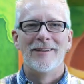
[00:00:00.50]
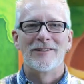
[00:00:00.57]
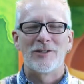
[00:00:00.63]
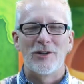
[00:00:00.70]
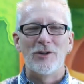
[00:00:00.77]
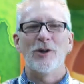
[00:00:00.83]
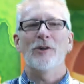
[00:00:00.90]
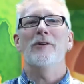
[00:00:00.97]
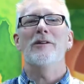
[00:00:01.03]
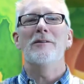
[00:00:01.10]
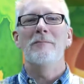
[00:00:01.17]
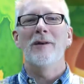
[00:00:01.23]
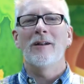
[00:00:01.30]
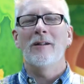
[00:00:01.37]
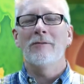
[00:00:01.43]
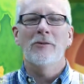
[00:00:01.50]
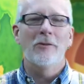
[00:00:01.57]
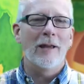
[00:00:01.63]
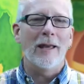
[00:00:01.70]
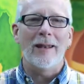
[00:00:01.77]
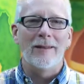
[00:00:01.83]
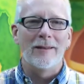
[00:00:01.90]
So you're in the middle of
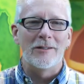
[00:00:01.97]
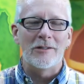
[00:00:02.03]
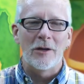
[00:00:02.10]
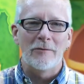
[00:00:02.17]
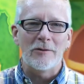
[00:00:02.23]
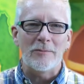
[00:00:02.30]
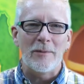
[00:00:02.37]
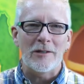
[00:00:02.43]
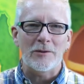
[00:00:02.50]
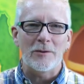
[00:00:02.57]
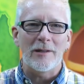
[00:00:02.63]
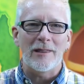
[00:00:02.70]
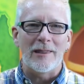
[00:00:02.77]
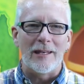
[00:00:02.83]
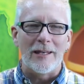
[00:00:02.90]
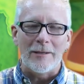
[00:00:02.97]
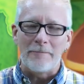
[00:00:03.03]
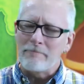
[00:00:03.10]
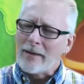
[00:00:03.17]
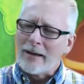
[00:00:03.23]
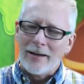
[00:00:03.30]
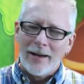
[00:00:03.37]
creating a children's ministry theme,
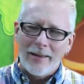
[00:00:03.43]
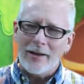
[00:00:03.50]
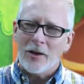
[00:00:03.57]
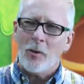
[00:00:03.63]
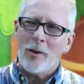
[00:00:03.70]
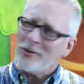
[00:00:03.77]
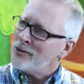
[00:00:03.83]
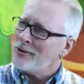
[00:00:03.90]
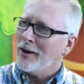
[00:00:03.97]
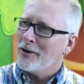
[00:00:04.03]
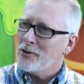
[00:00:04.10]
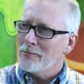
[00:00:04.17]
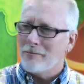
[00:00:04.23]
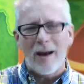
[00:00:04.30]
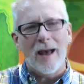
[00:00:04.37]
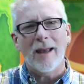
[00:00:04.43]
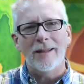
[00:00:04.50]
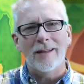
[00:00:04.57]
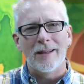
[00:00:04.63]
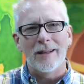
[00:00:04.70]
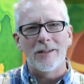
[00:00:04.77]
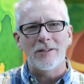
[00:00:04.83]
and the question on your
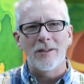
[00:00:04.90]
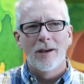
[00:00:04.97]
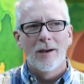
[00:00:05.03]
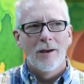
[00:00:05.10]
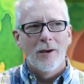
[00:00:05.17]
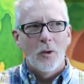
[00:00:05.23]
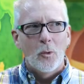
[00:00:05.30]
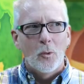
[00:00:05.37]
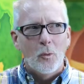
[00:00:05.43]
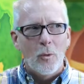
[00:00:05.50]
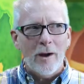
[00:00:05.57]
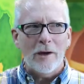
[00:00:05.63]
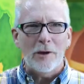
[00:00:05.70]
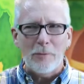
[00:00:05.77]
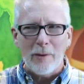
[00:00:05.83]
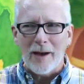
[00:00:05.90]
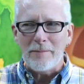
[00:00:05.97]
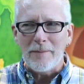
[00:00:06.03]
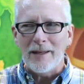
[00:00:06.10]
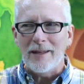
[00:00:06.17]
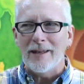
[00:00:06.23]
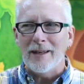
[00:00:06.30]
mind is, where do I
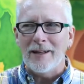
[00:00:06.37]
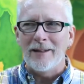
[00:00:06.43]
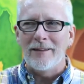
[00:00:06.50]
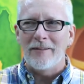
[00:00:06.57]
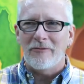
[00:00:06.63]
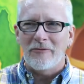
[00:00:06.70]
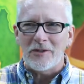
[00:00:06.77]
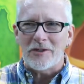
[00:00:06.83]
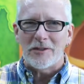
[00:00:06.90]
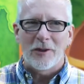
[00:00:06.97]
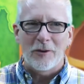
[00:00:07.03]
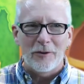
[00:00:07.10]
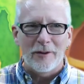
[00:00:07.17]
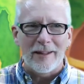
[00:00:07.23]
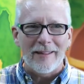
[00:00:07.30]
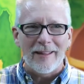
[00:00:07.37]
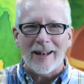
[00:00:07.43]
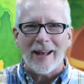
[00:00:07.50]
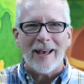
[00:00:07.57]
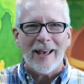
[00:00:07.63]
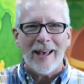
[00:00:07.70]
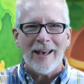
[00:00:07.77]
begin in the facility that
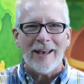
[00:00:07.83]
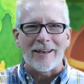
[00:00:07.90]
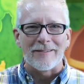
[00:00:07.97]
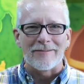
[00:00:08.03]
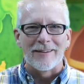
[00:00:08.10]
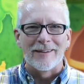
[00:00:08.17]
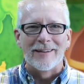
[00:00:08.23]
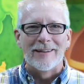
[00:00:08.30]
I have?